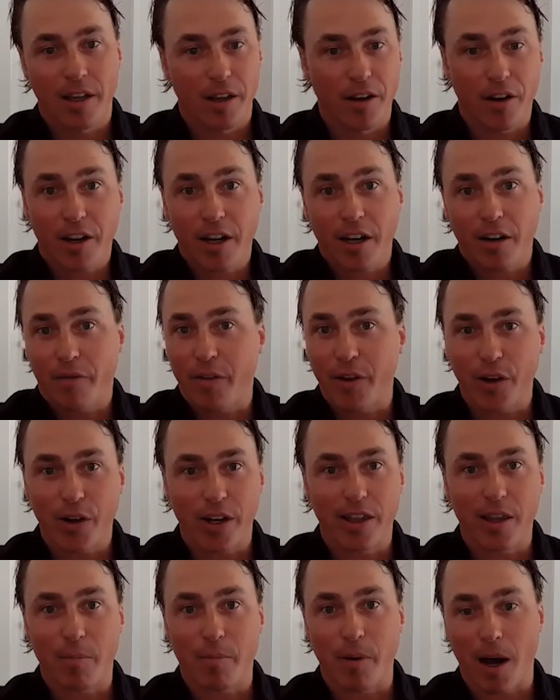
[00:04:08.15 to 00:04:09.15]
you're going to feel
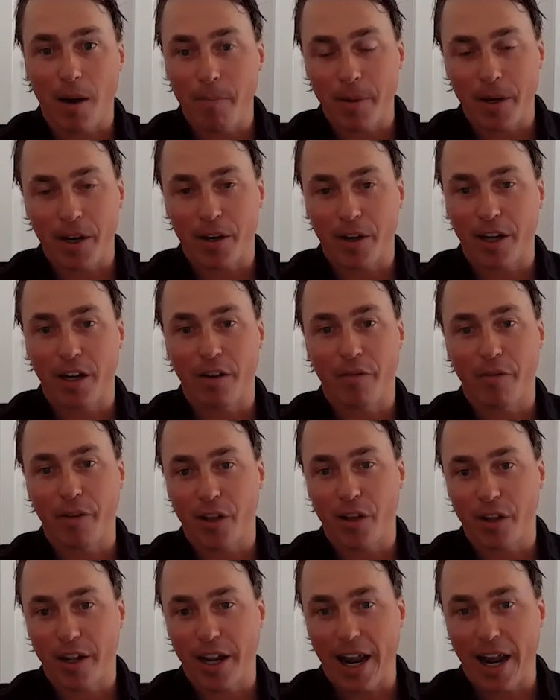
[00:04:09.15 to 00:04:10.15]
it at the pump and you're going to
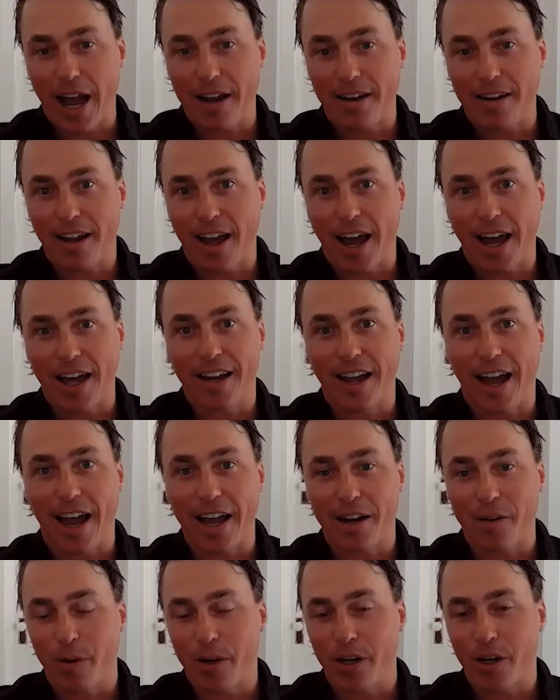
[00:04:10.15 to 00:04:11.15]
feel it
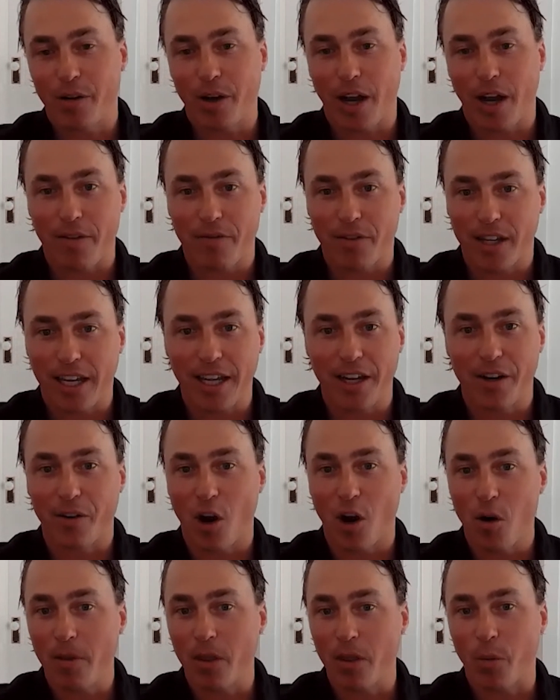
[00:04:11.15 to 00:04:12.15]
at when you have to heat your
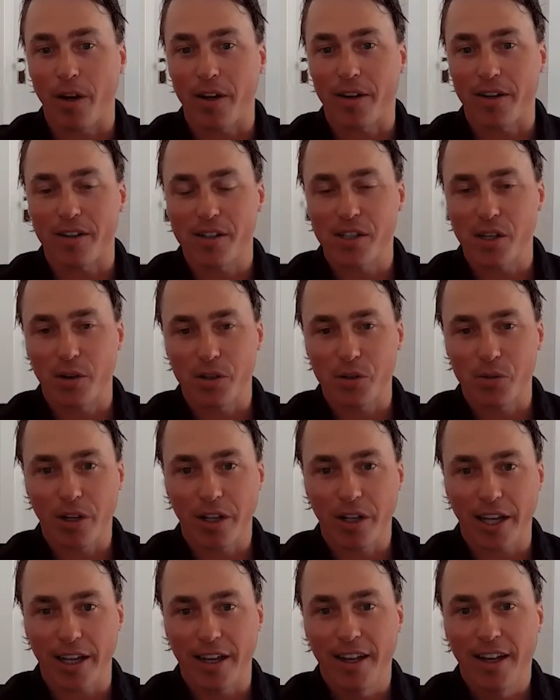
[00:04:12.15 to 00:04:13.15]
home in the winter. So it's
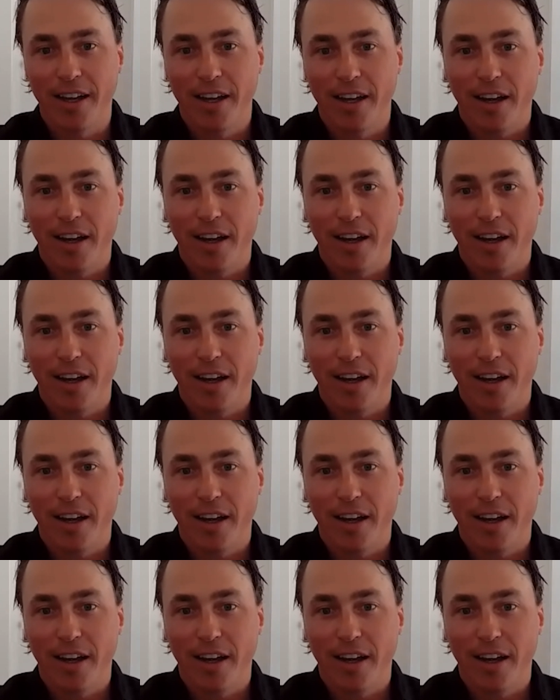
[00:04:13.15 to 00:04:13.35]
really,